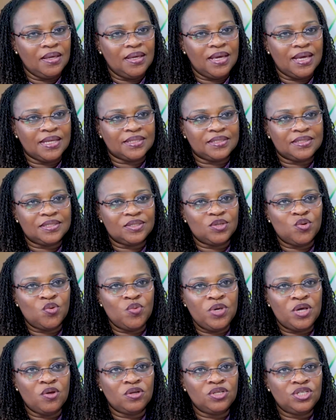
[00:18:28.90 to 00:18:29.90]
Yes, so
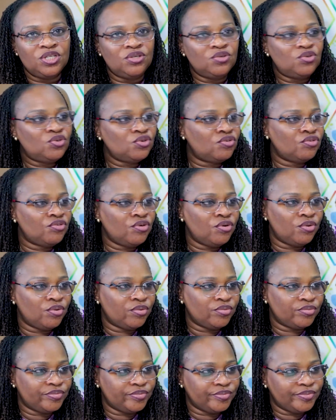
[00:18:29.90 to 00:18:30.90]
we continue to
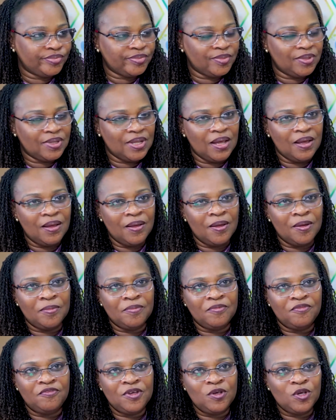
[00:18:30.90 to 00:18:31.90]
grow.
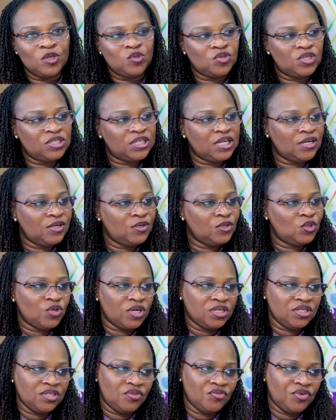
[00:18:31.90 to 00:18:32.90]
Figures would tell you
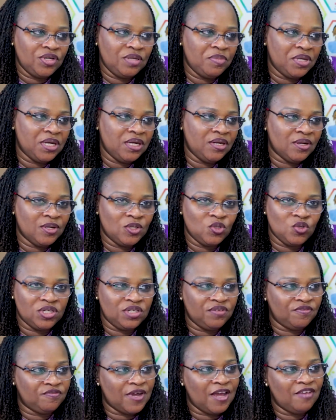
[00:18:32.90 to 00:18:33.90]
23 million,
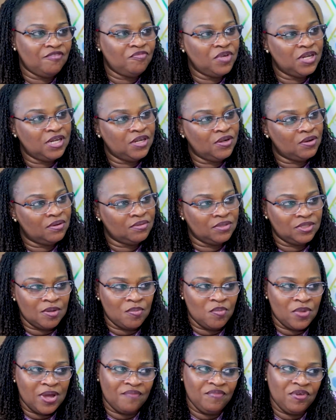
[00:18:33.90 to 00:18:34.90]
25 million,
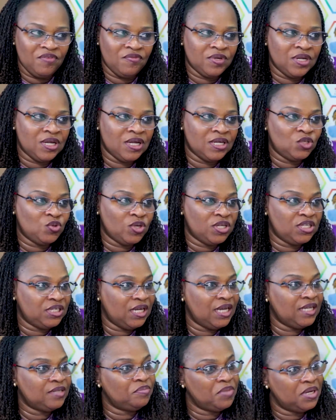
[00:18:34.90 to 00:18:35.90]
somewhere I've even heard
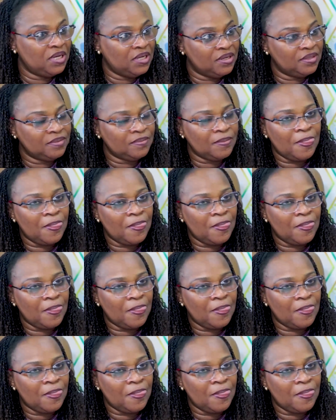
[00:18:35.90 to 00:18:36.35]
28 million.